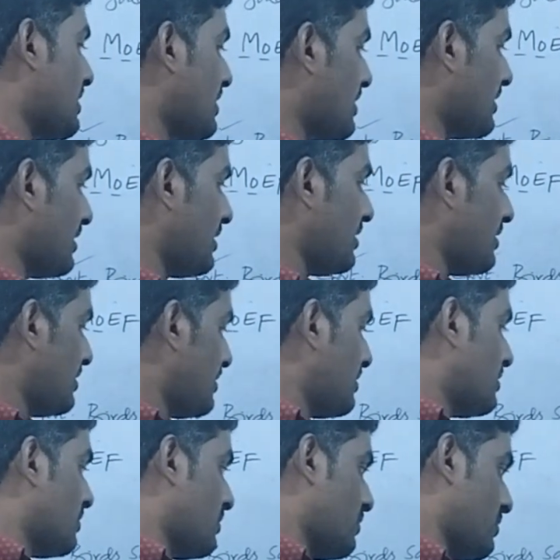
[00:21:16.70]
What are the?
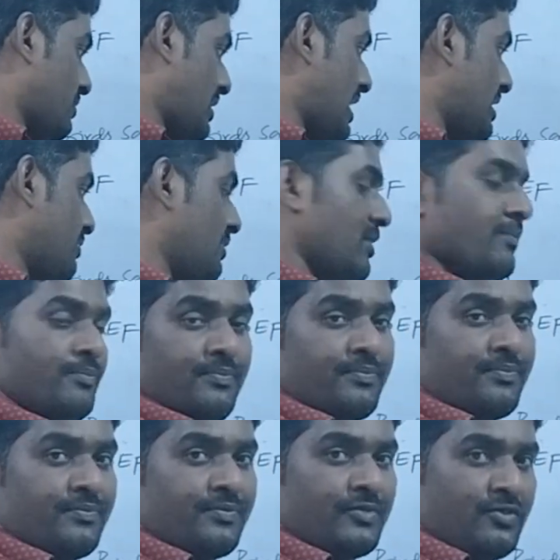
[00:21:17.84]
Cadmium,
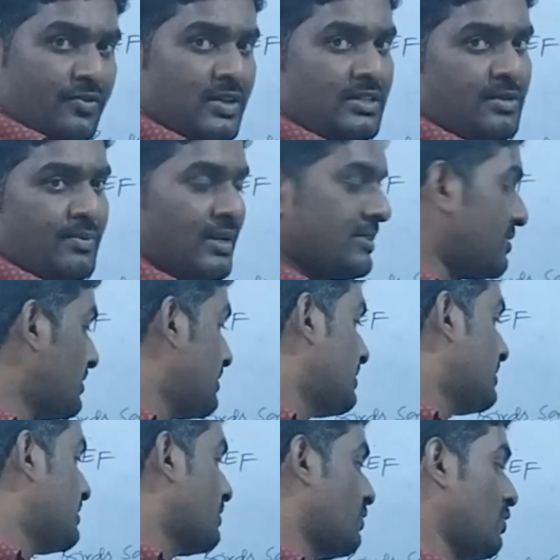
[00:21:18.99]
first place;
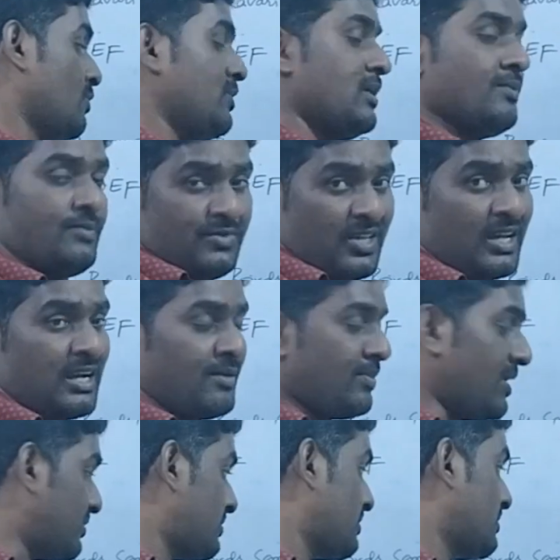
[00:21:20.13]
chromium,
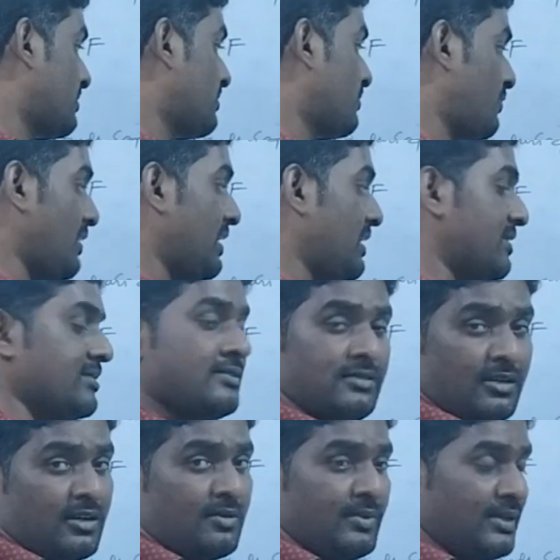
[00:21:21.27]
second place; ferrous,
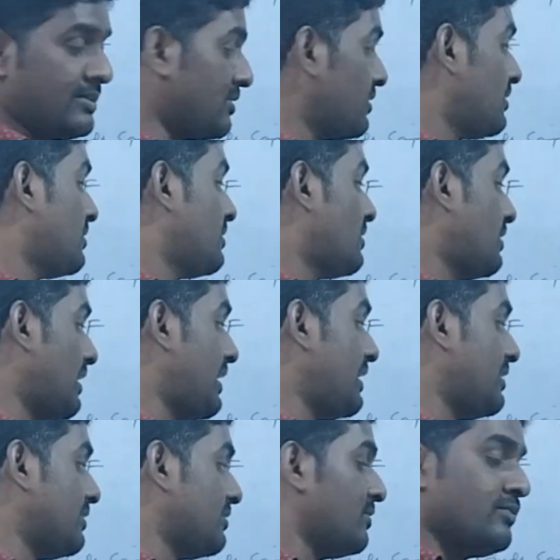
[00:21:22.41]
third place;
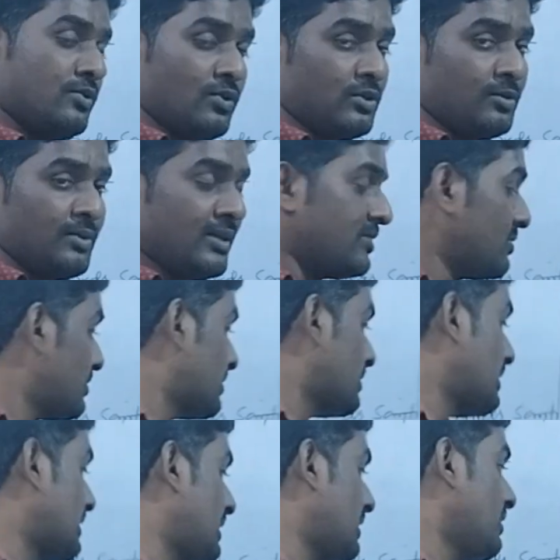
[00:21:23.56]
lead, fourth place;
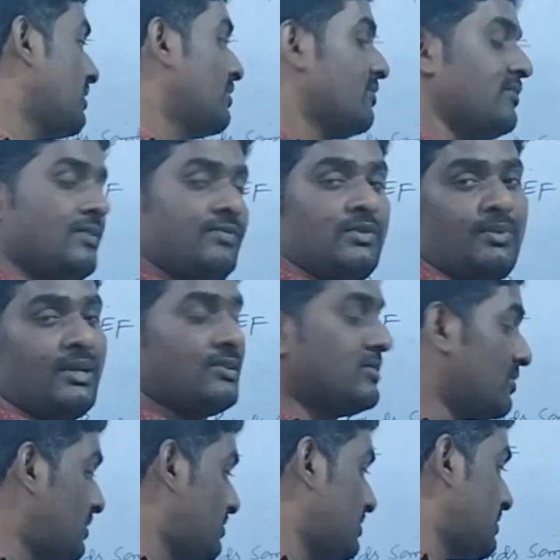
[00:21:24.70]
nickel, fifth
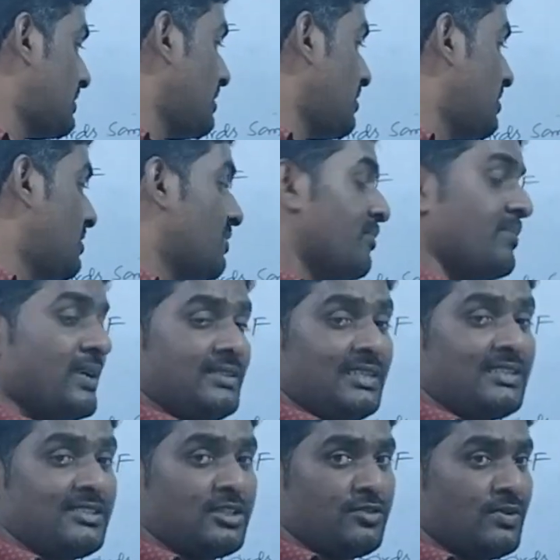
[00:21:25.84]
place. This is the
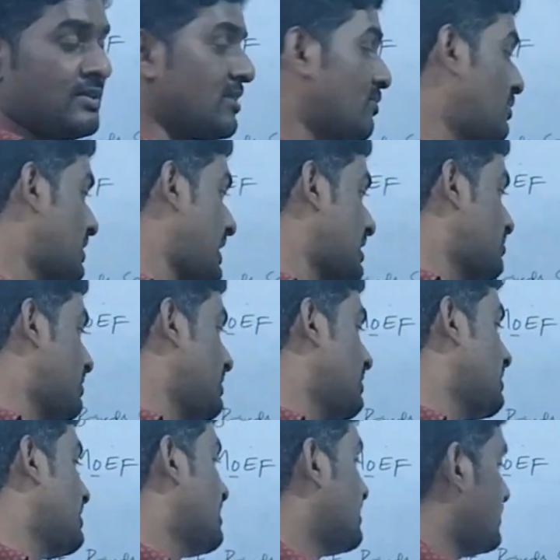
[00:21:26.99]
present situation, but
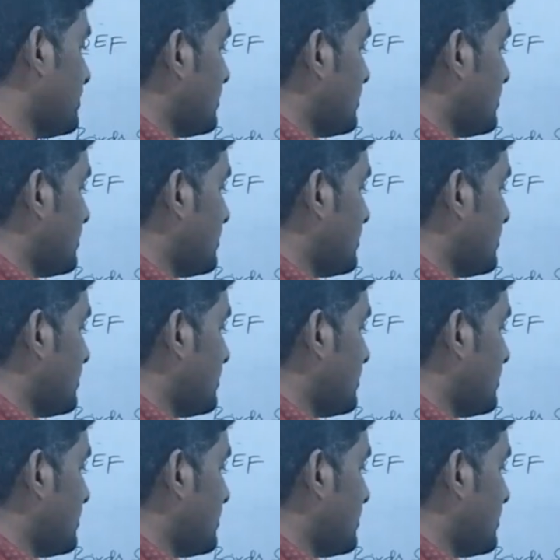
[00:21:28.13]
actually